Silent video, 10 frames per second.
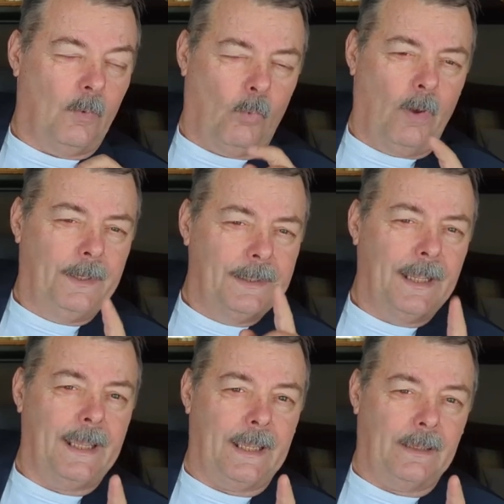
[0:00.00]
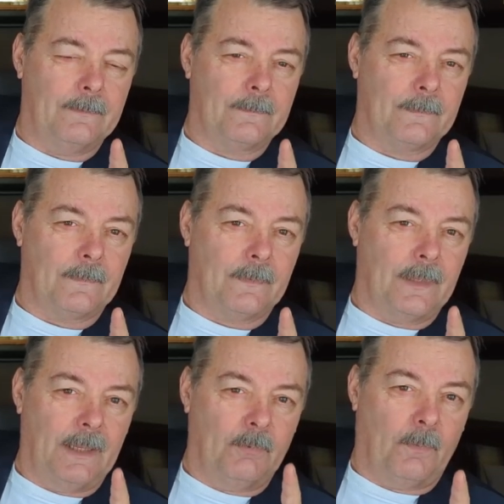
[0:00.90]
One day
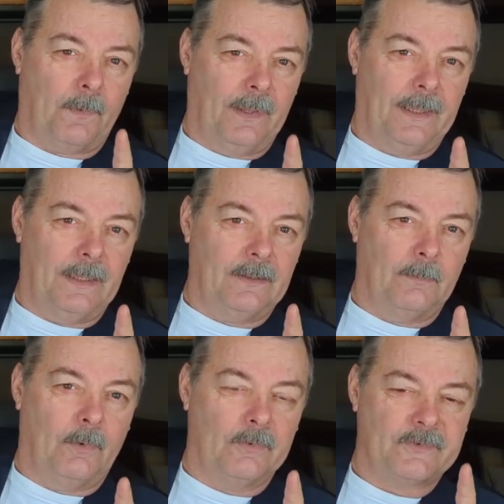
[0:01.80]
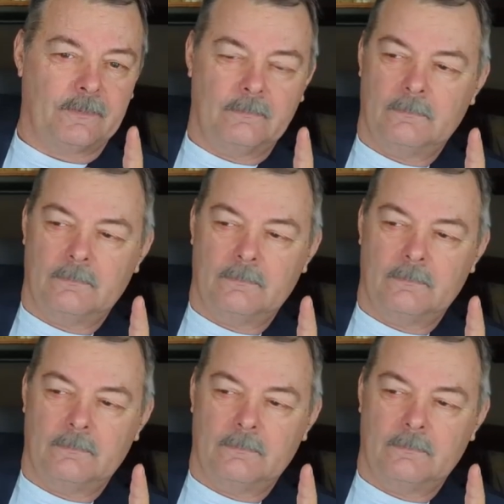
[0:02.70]
they were playing the most